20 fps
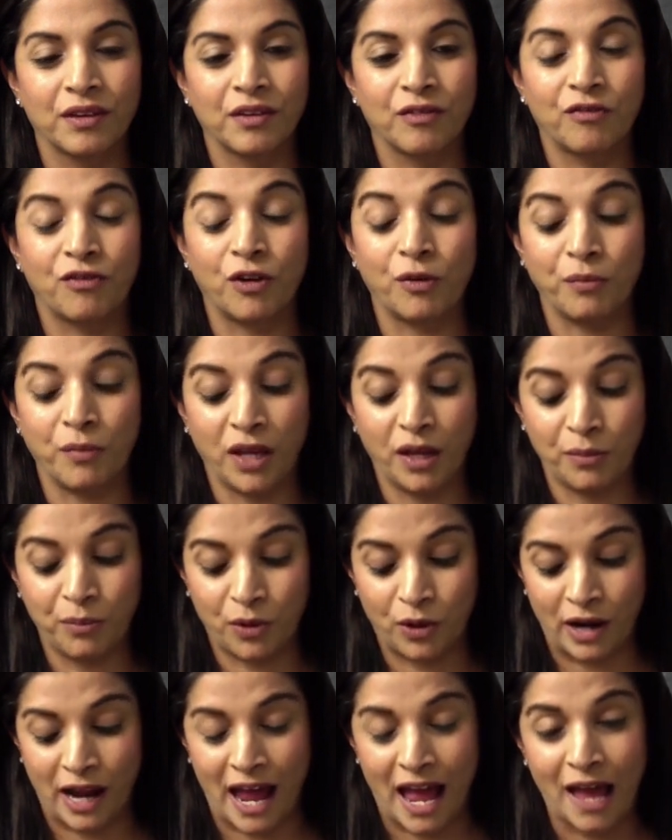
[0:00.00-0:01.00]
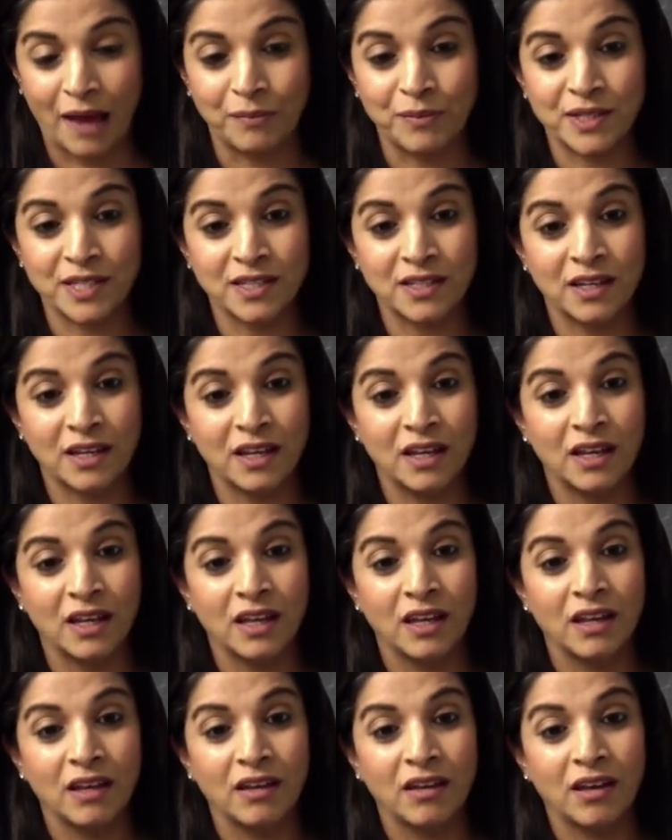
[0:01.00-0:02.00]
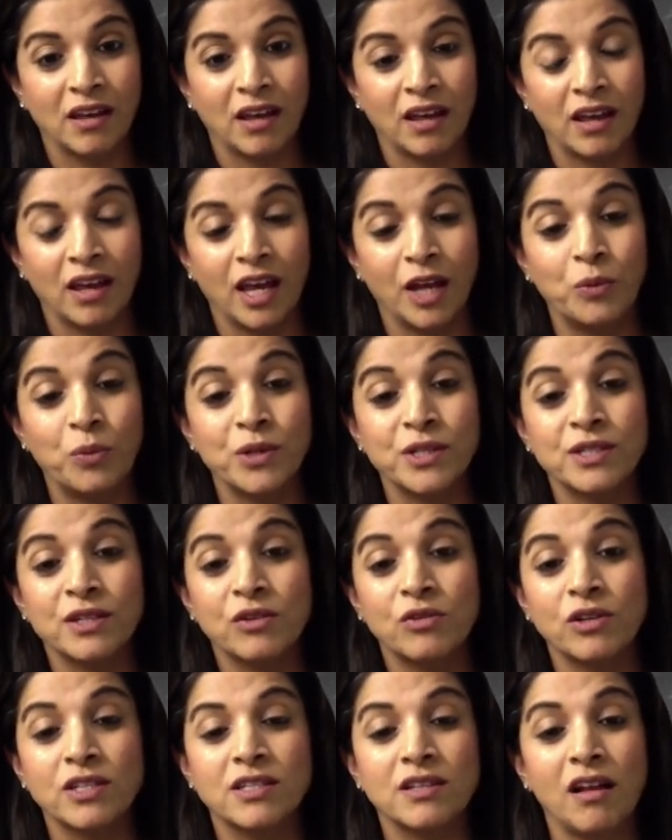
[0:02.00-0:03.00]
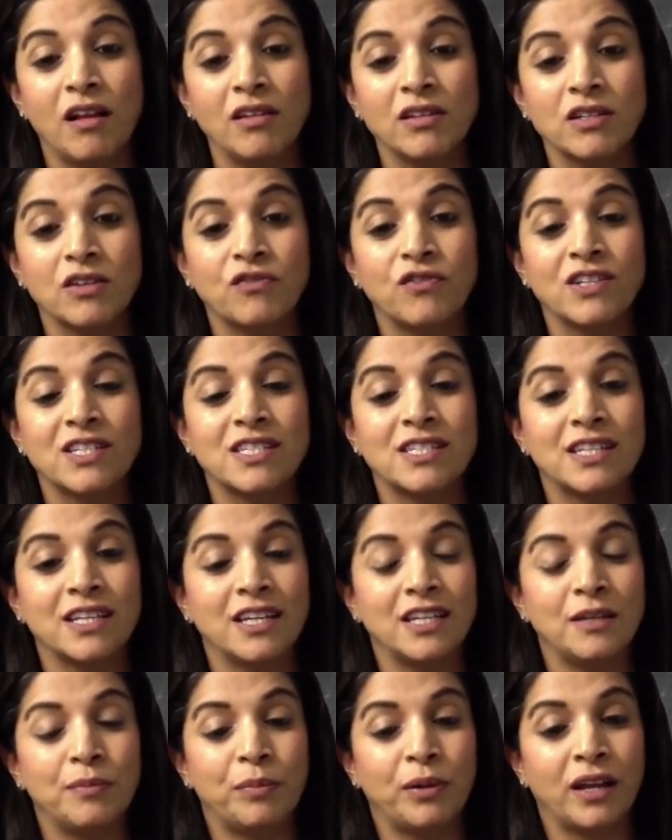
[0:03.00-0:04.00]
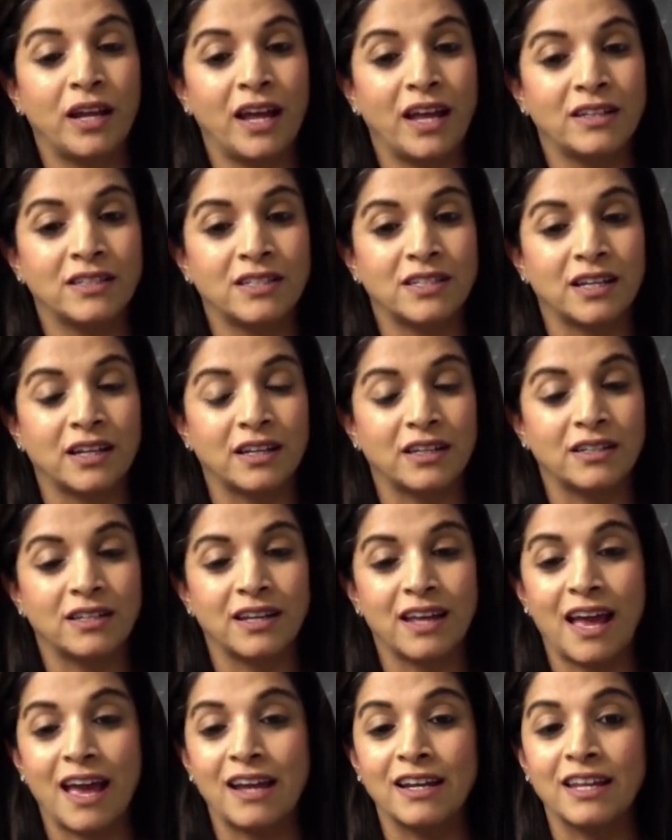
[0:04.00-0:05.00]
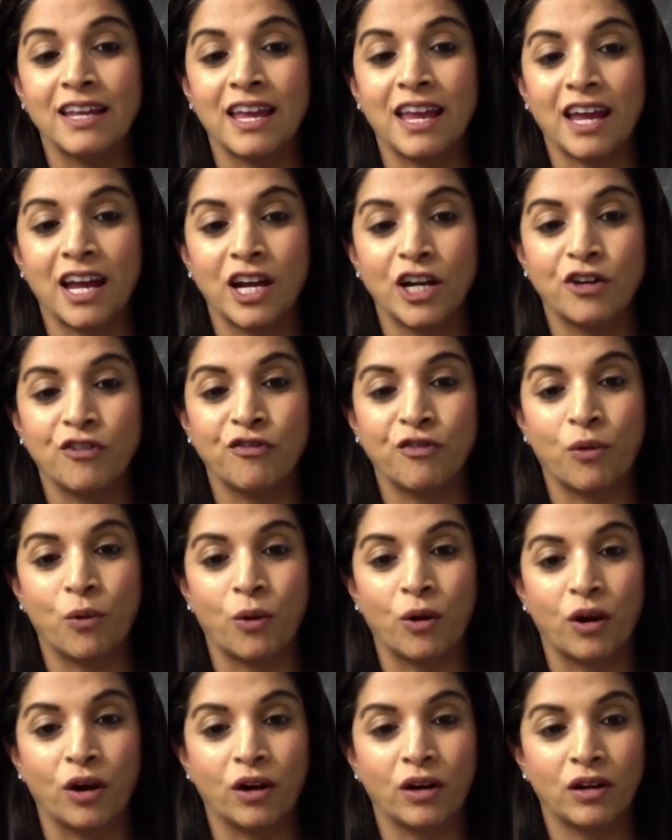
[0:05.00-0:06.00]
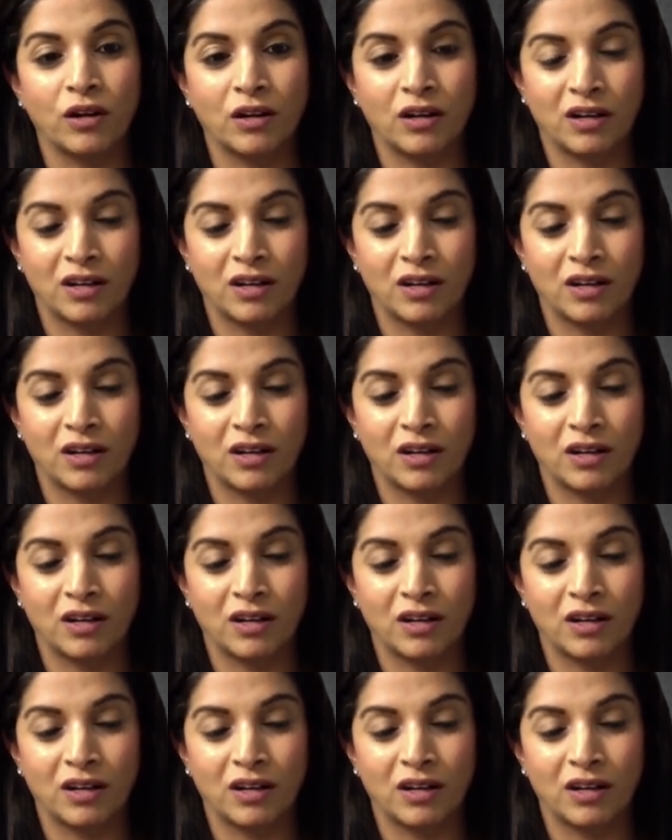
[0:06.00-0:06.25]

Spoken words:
For me, perhaps, it was the result of a seed planted and cared for.